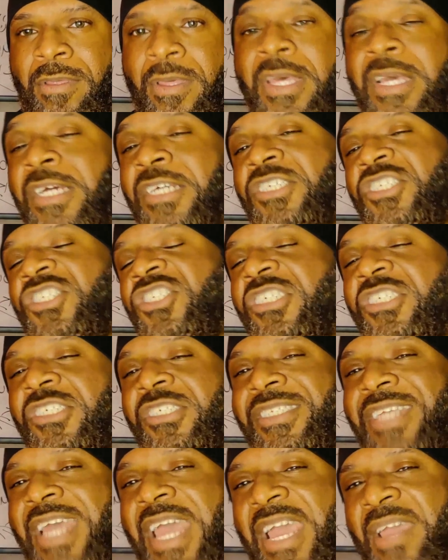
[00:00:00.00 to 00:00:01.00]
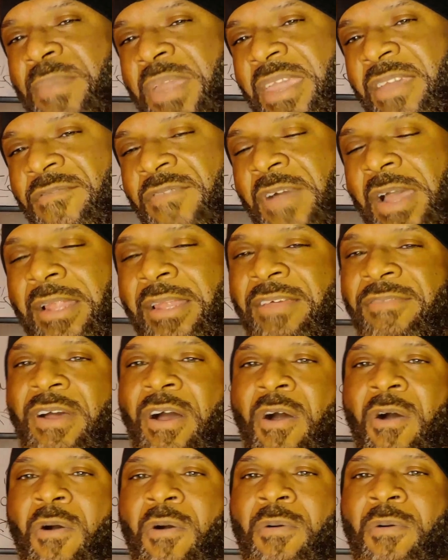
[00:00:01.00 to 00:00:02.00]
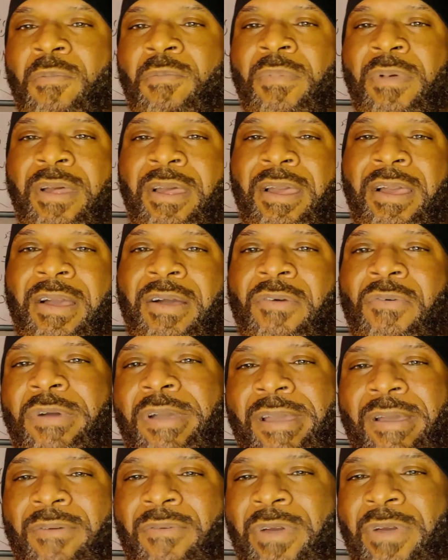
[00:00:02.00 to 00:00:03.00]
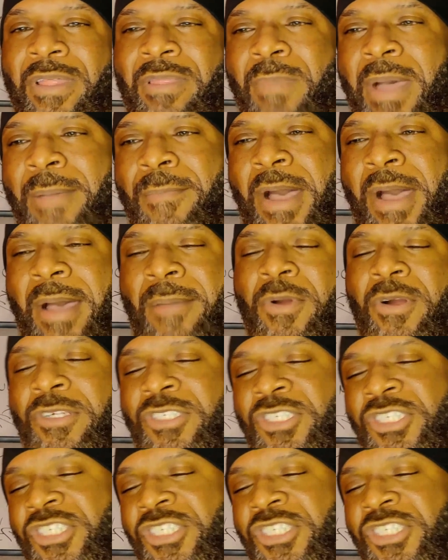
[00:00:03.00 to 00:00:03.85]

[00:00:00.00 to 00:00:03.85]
She should take me if I live at home with my mama,